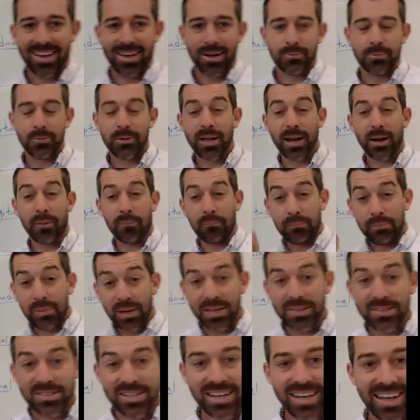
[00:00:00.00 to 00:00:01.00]
we got a
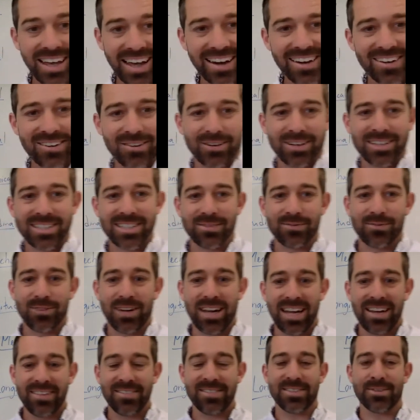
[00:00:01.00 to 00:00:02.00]
bunch of categories of
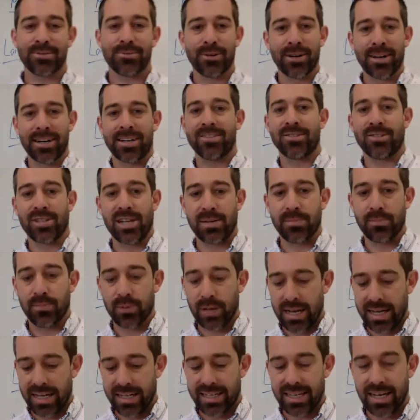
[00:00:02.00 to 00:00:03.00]
waves, and we're going to try to
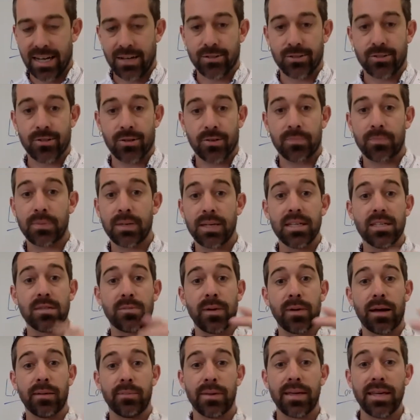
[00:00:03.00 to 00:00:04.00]
break it down sort of piece
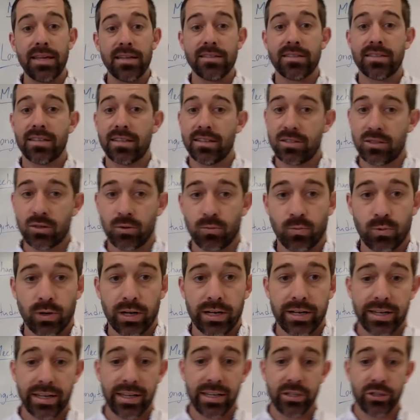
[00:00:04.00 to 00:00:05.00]
by piece into
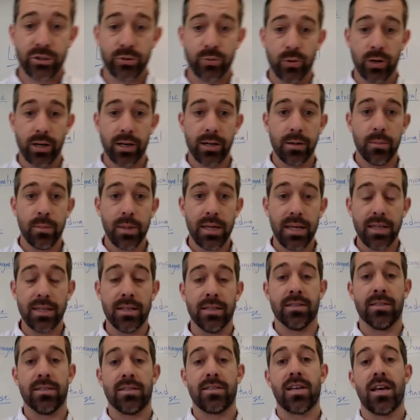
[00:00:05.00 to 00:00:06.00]
what each one
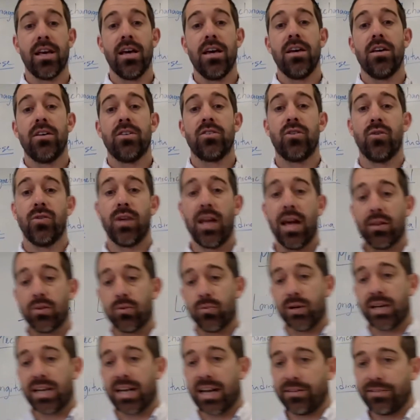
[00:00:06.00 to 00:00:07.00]
means. So now that
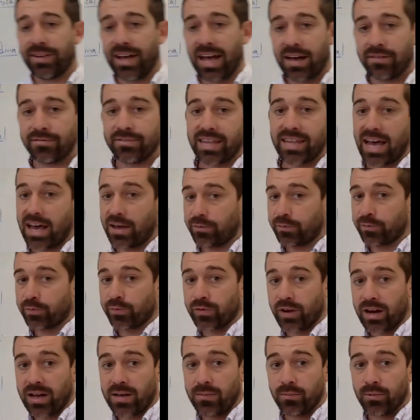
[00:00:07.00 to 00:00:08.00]
we kind of have that
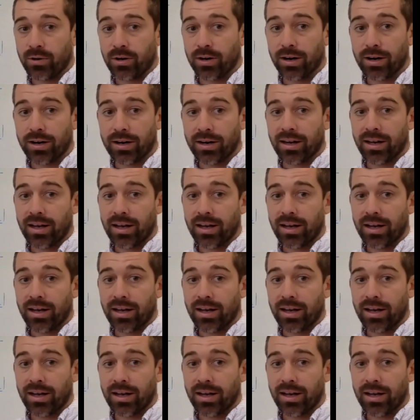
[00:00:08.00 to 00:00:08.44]
framework,